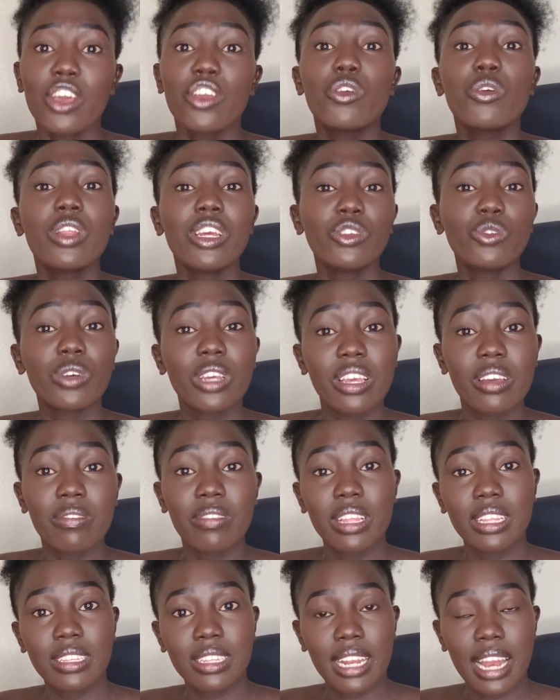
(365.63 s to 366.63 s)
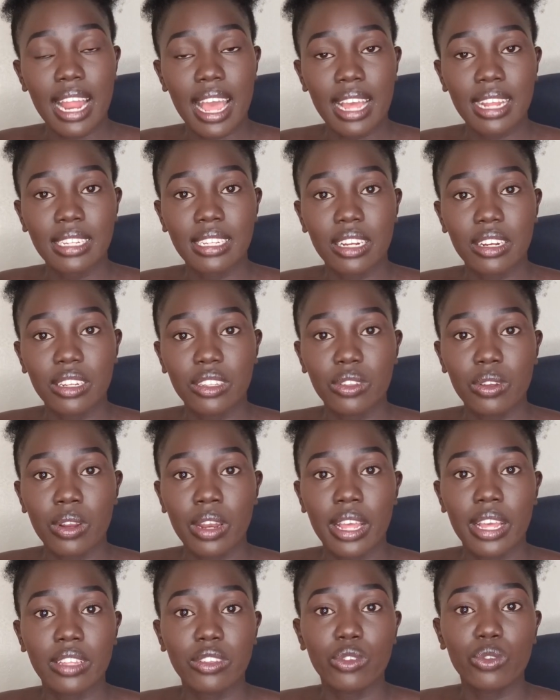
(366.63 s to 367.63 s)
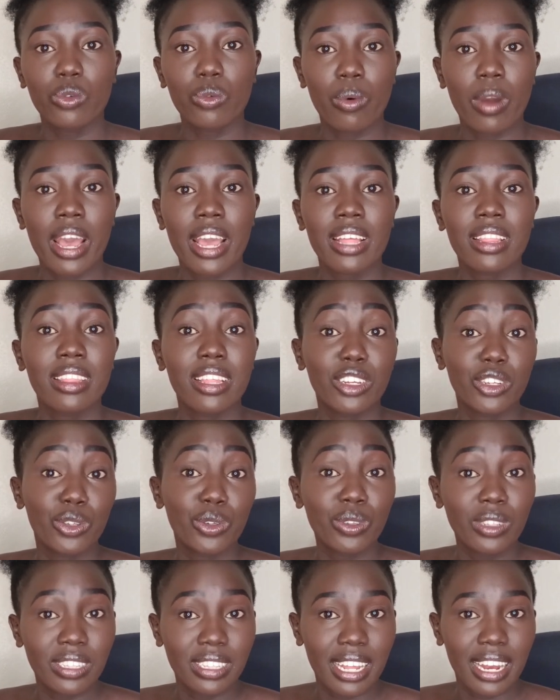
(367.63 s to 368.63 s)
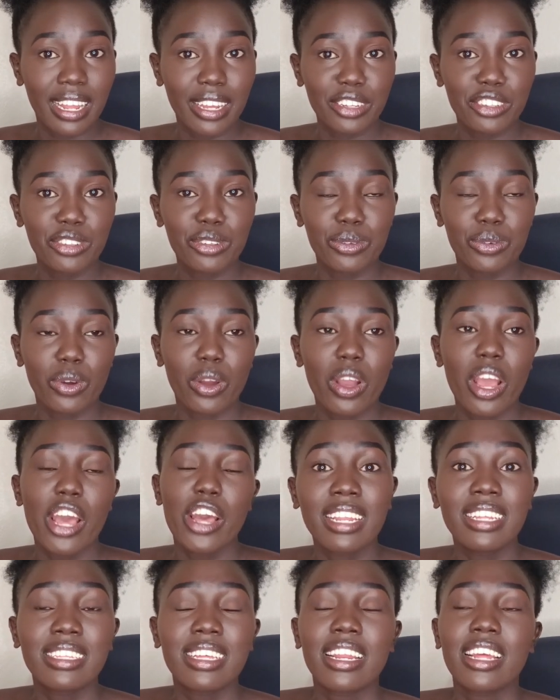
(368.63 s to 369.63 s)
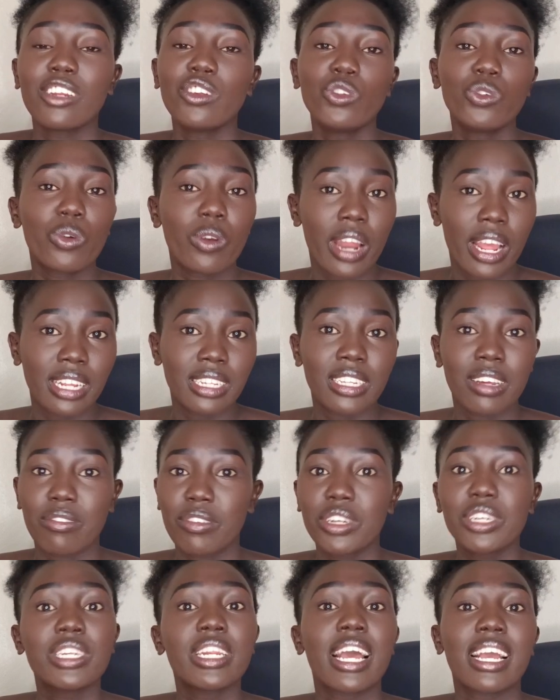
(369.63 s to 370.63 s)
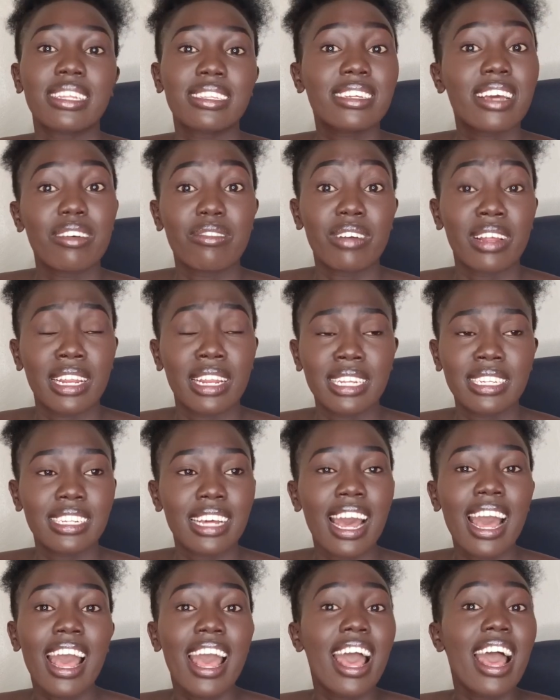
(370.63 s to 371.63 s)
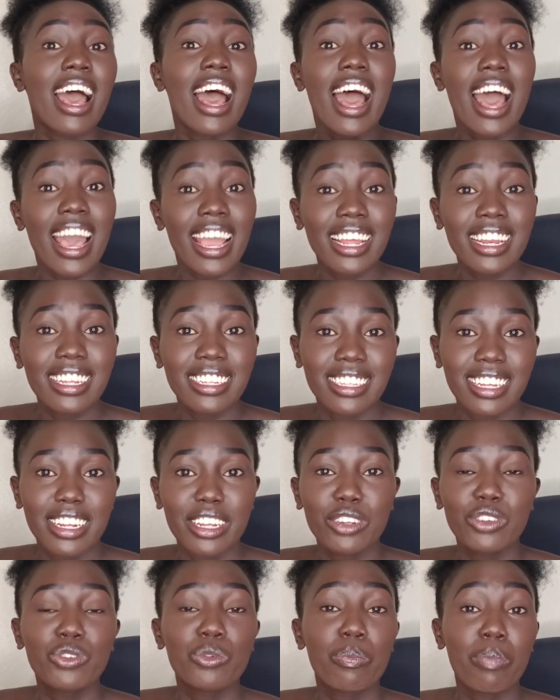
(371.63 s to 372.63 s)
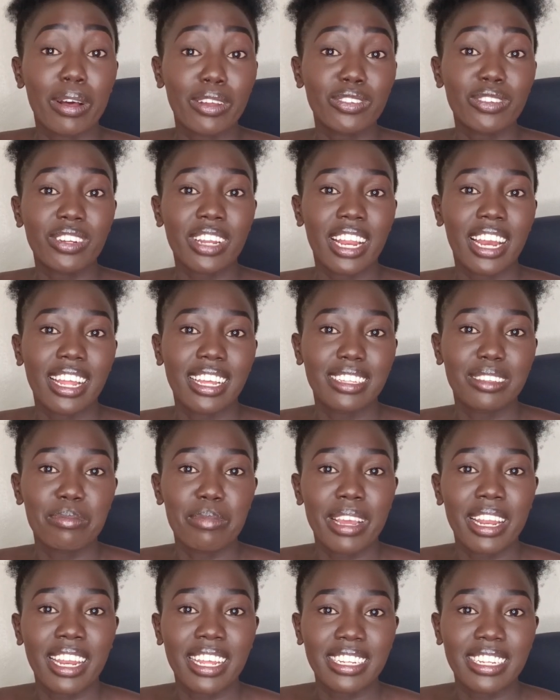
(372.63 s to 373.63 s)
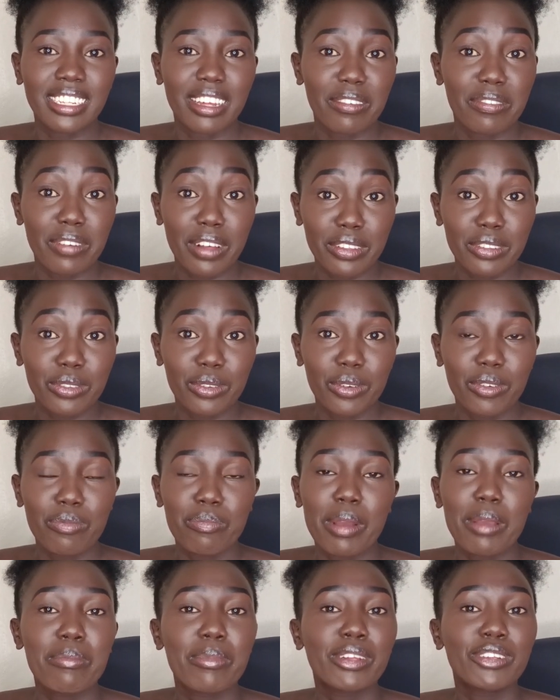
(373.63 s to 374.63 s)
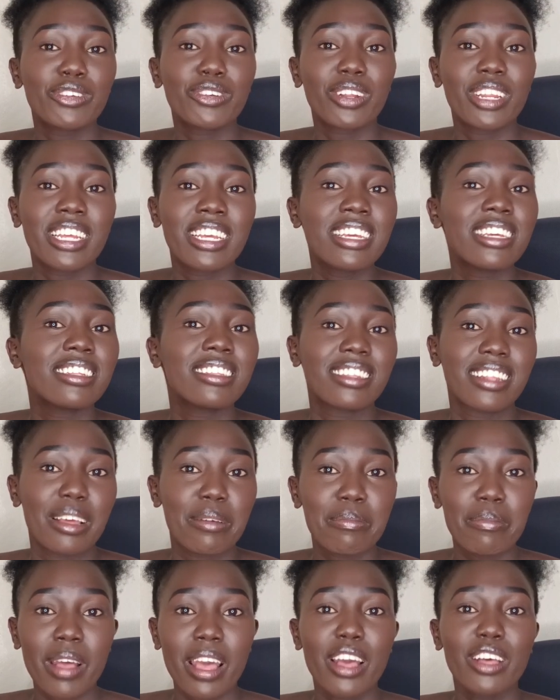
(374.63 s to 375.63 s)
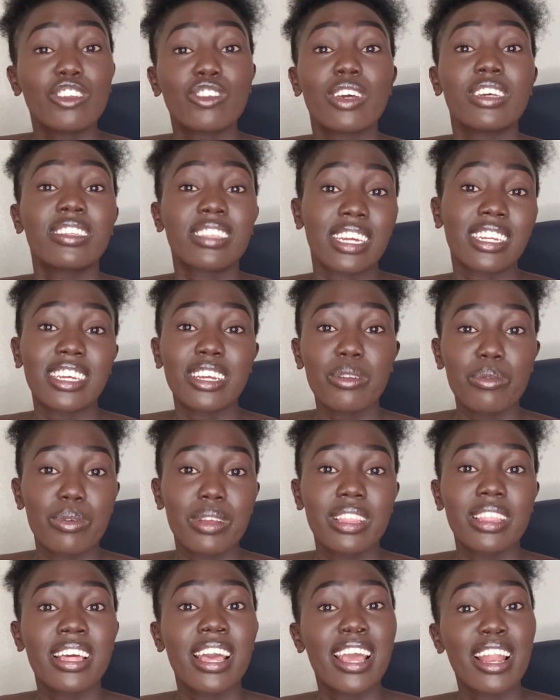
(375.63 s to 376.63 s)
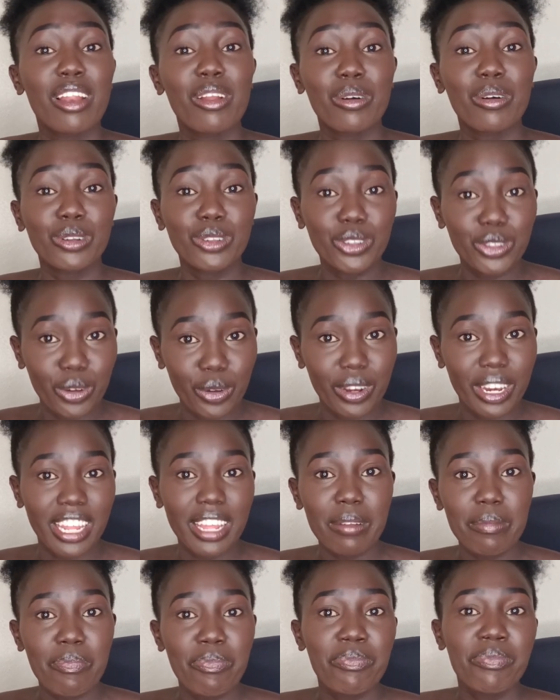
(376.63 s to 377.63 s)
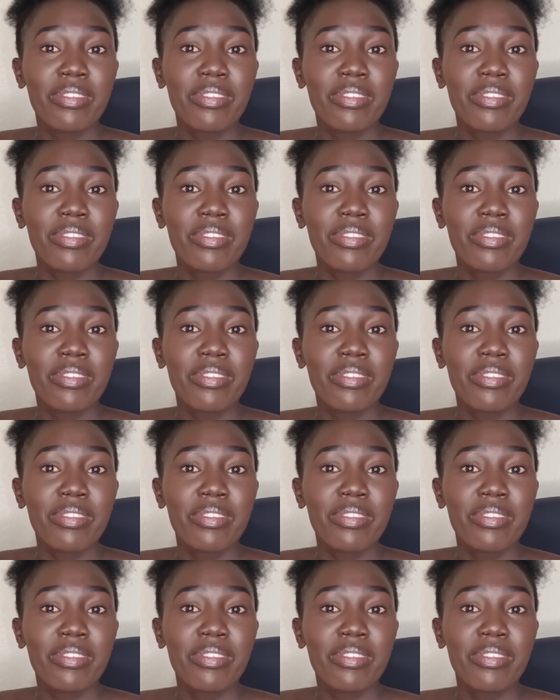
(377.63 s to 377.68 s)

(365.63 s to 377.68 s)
You need to give this client a reason as to why they should select you. I decided to write a very nice cover letter. I decided to personalize my letter first off by mentioning his name. So I started with, "Hello, Tony.